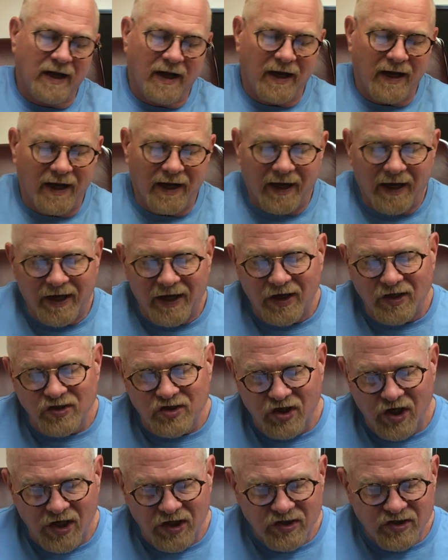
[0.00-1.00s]

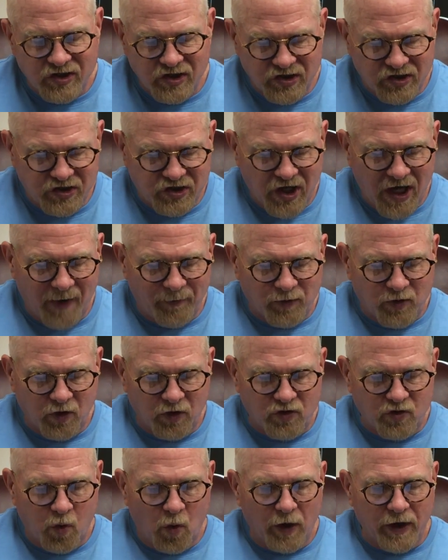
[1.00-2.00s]
Genesis
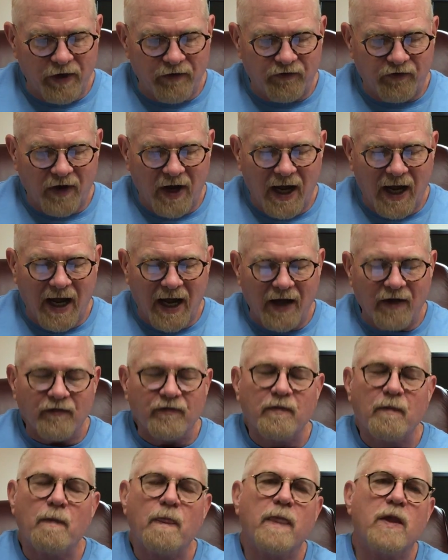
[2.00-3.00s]
chapter
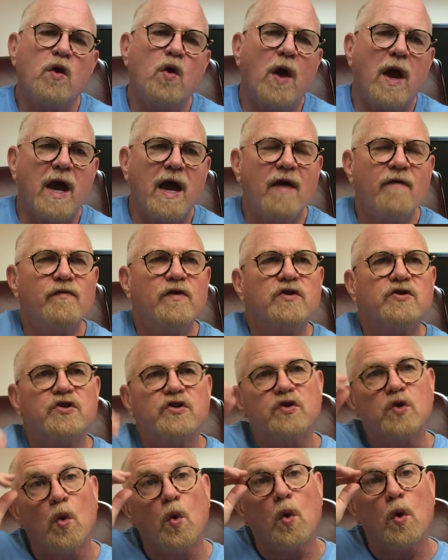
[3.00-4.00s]
25, you have the
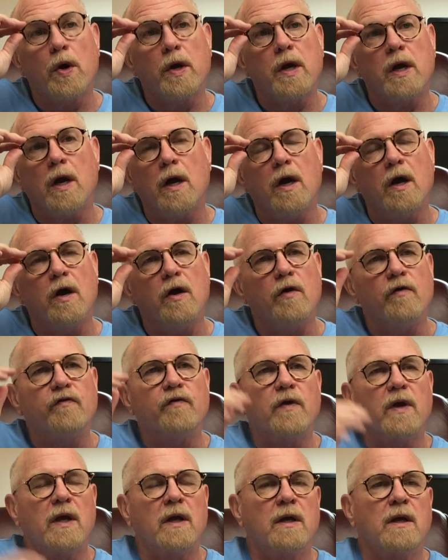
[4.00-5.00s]
story of
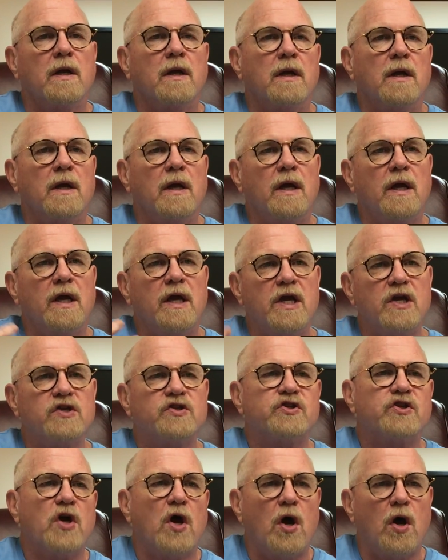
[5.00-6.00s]

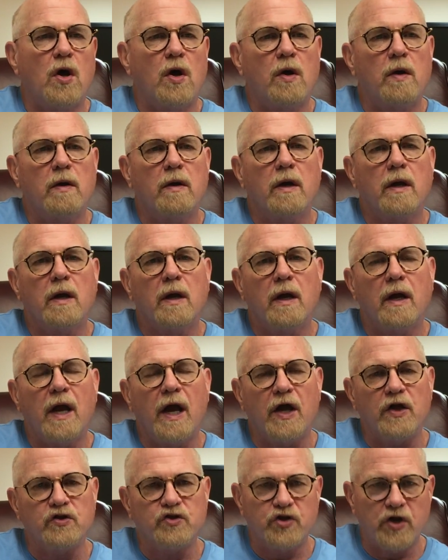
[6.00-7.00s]
Esau
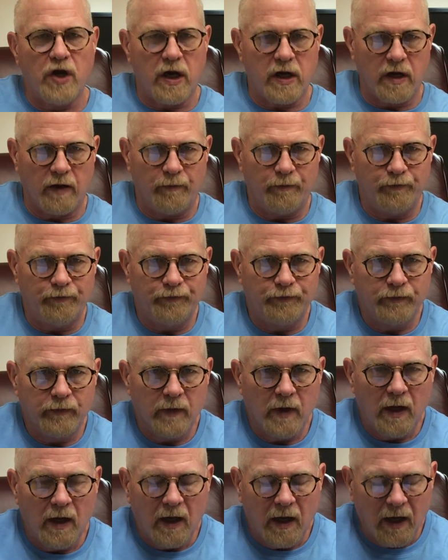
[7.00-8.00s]
and Jacob,
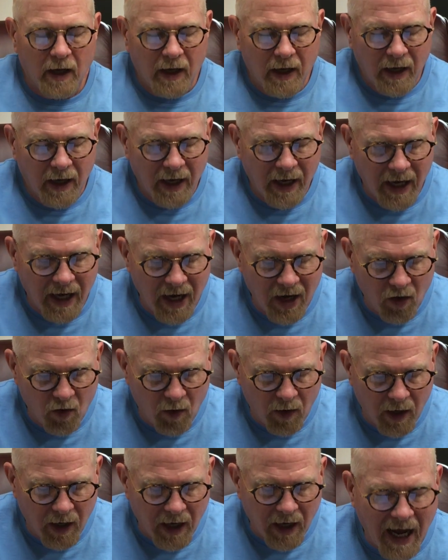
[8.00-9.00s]
how
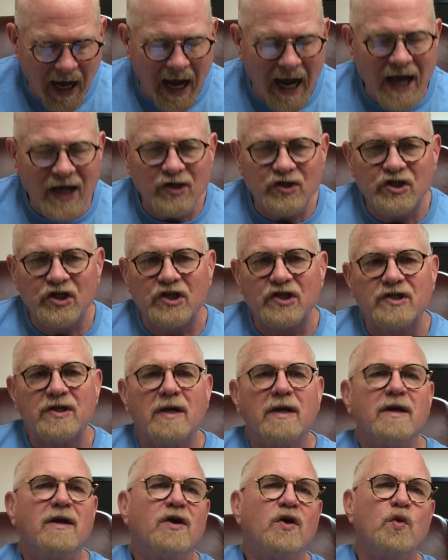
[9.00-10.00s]
Isaac,
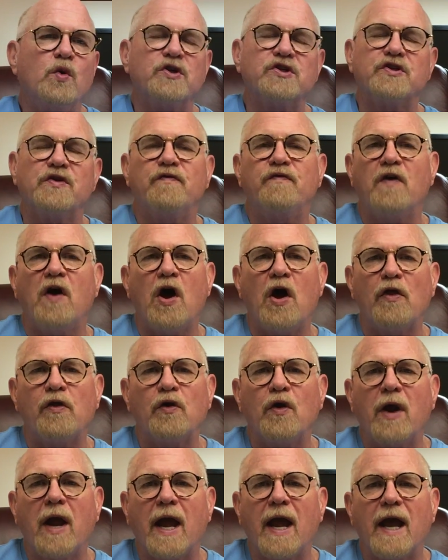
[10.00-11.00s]
who is the
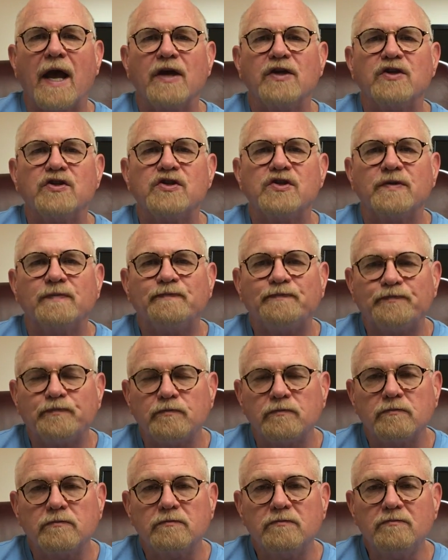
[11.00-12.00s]
father, has
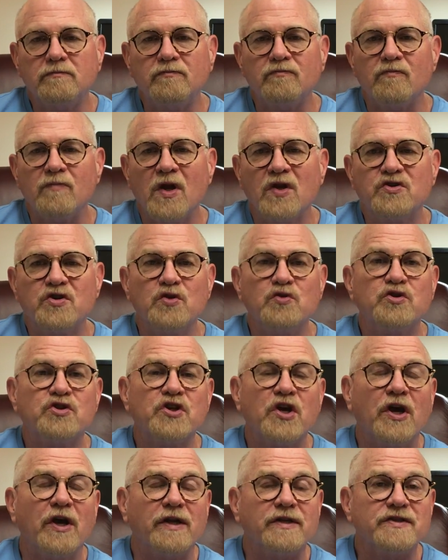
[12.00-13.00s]
two
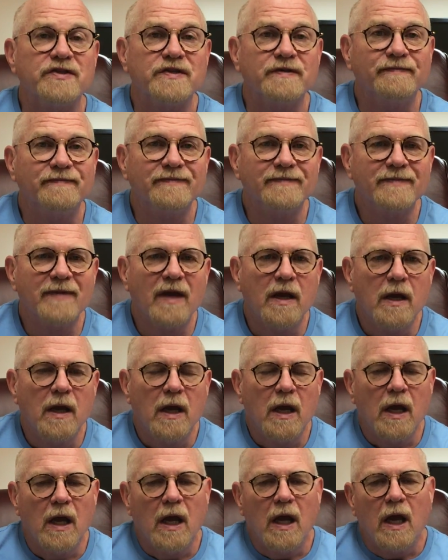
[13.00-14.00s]
sons.
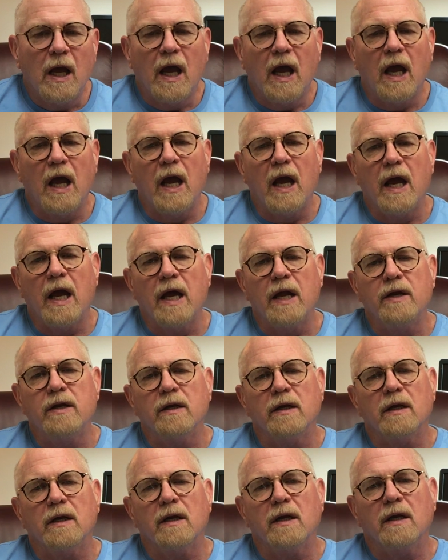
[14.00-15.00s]

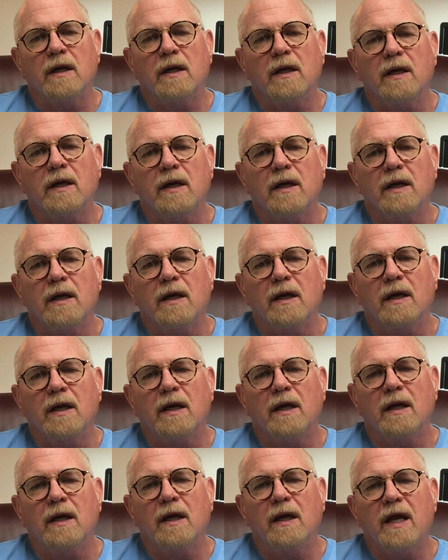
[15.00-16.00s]
And
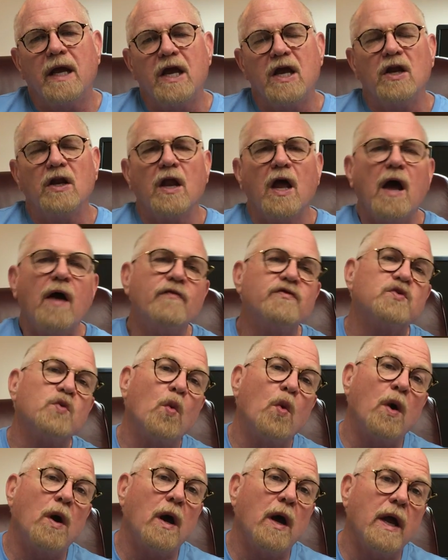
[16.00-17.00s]
he loves
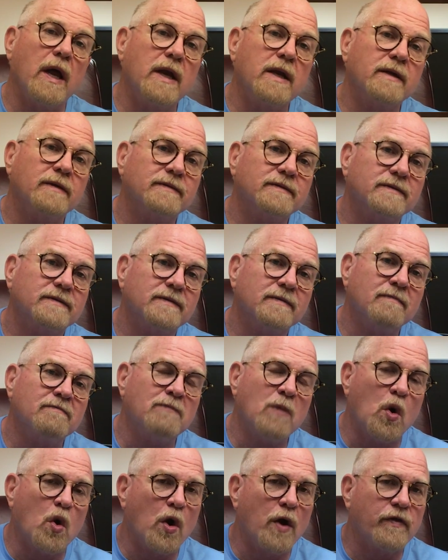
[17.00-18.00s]
one
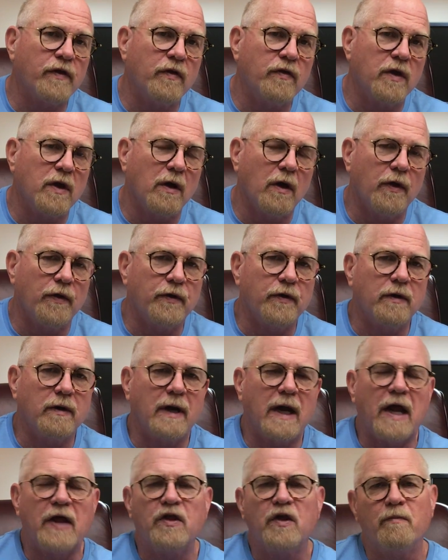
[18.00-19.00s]
more than the other,
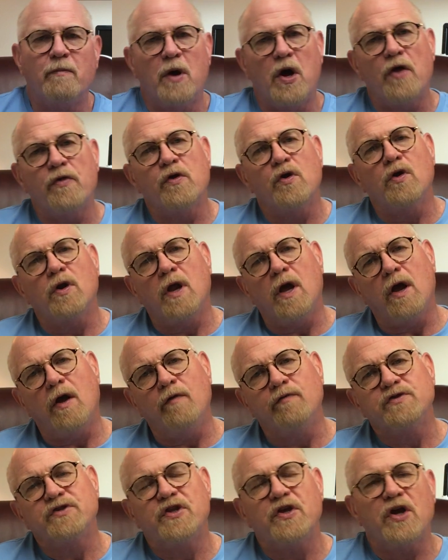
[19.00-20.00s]
and the mother
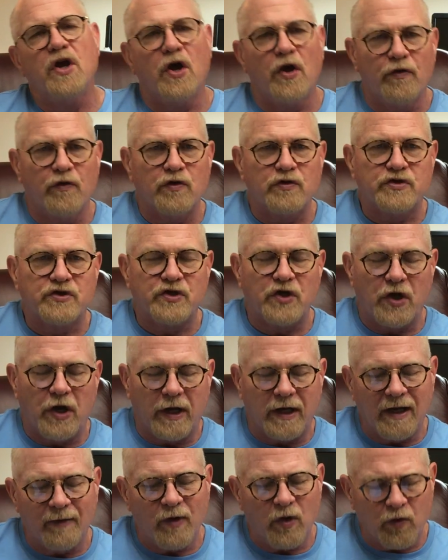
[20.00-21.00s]
loves the other
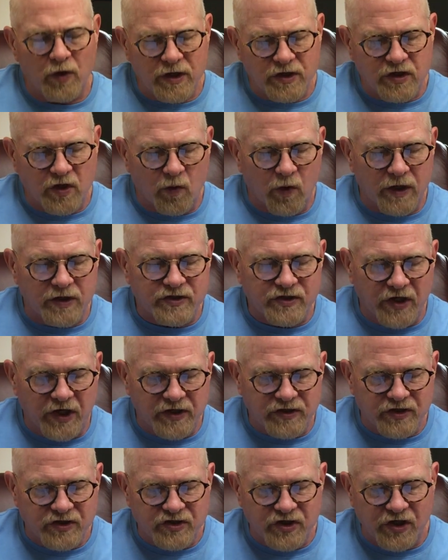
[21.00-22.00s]
son. Let me read to you what it
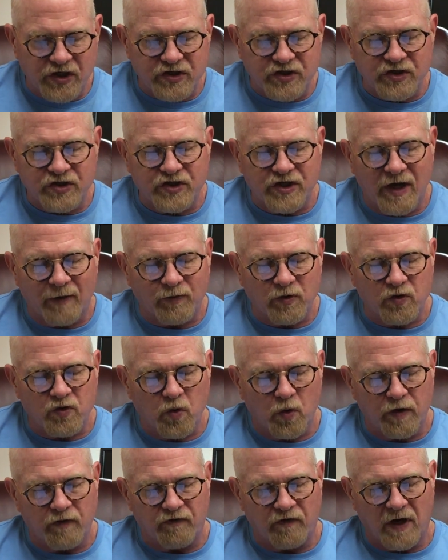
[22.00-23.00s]
says in Genesis chapter
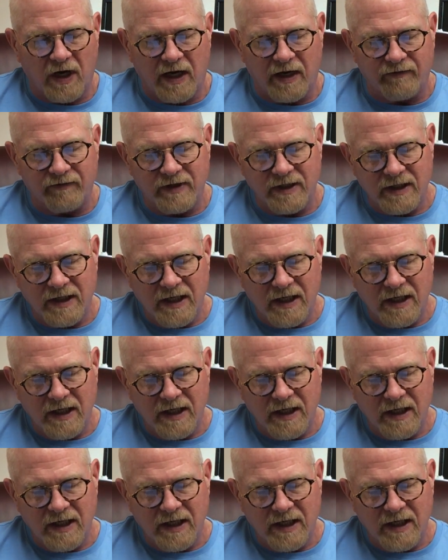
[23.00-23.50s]
25,